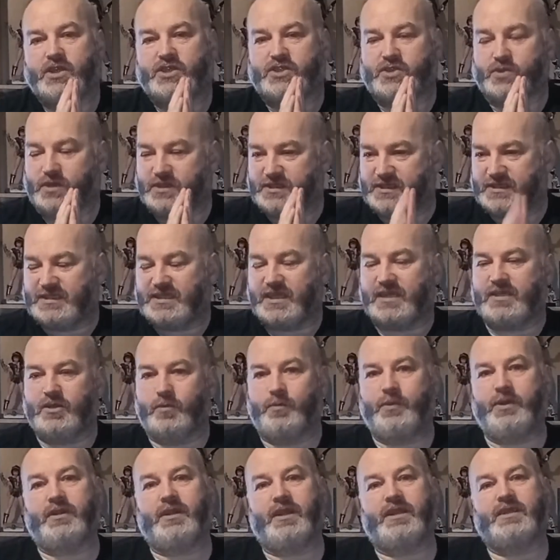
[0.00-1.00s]
So as I said,
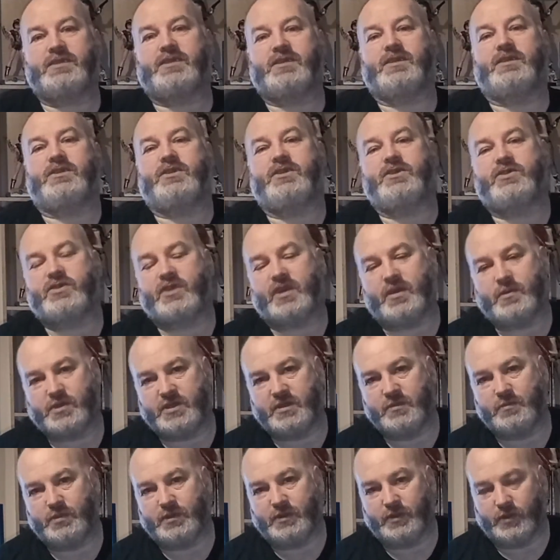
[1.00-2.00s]
there'll be links in the
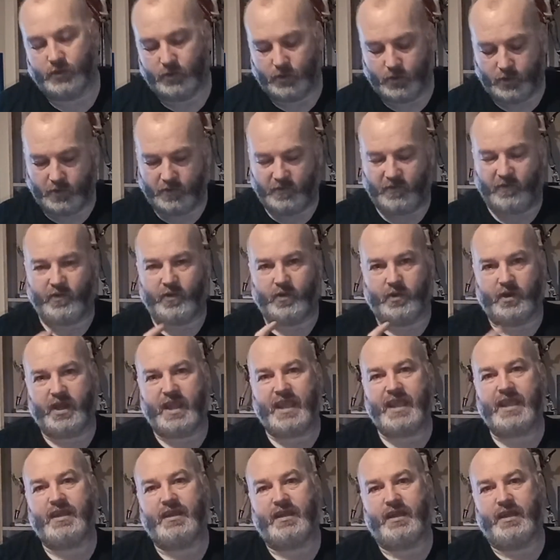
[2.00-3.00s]
description below for
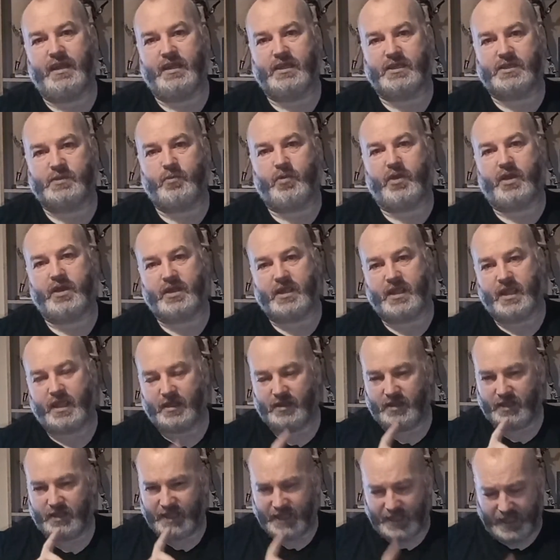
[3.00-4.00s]
Kate Nix, Bright
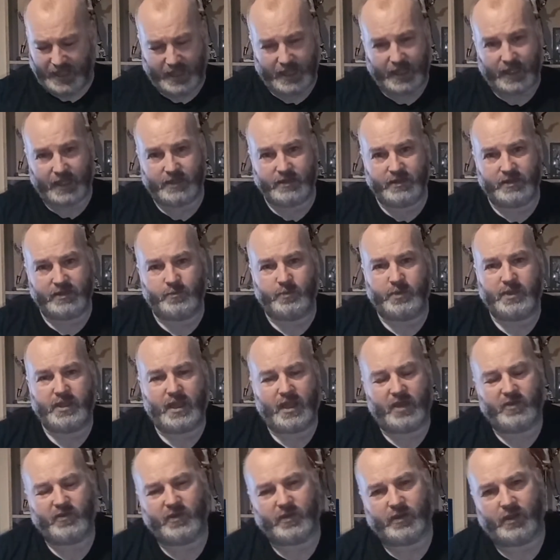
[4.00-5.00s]
Kelly and the
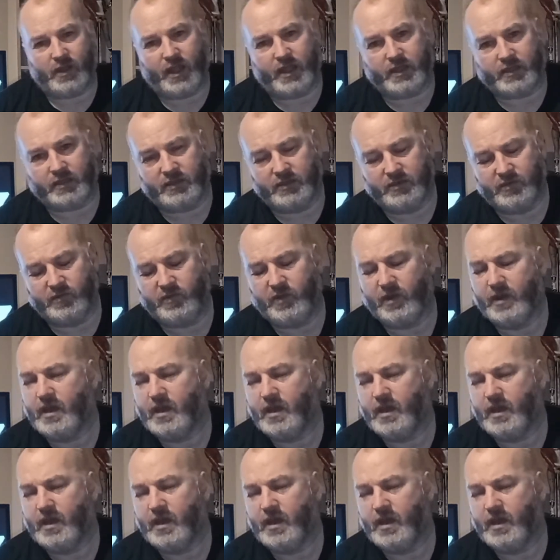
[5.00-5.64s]
BF Collective.